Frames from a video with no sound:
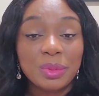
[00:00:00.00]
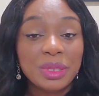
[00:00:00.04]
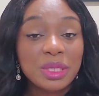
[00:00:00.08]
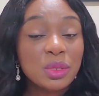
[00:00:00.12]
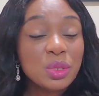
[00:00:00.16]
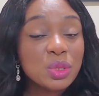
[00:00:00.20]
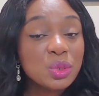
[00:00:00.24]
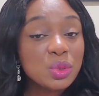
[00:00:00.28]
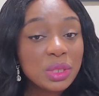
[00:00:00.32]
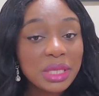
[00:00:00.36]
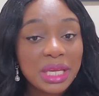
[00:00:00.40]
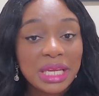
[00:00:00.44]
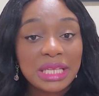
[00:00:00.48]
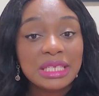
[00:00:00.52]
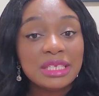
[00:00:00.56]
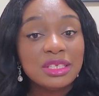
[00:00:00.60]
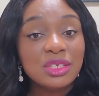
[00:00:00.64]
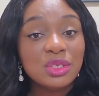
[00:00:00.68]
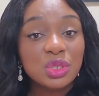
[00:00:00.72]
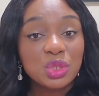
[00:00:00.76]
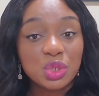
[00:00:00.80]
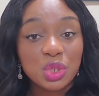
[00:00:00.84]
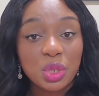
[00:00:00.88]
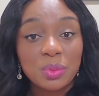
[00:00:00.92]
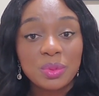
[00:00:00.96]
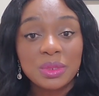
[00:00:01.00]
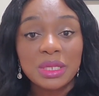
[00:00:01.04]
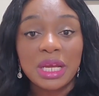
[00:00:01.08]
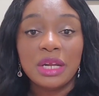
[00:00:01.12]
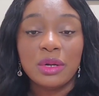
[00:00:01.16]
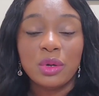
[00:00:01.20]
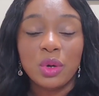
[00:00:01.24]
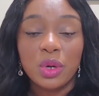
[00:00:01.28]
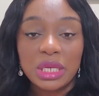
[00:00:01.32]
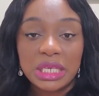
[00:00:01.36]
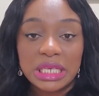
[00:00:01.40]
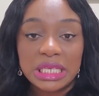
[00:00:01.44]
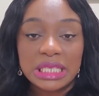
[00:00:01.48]
And also, getting the jobs are
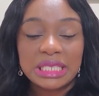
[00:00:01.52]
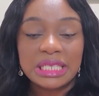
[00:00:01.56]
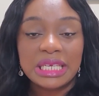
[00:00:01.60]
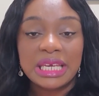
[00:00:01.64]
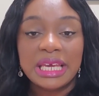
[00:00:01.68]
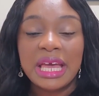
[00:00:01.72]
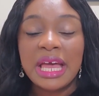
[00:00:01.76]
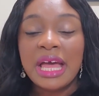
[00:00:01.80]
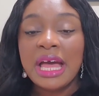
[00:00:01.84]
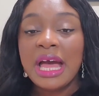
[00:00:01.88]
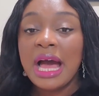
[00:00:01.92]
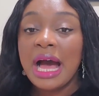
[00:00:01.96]
not easy.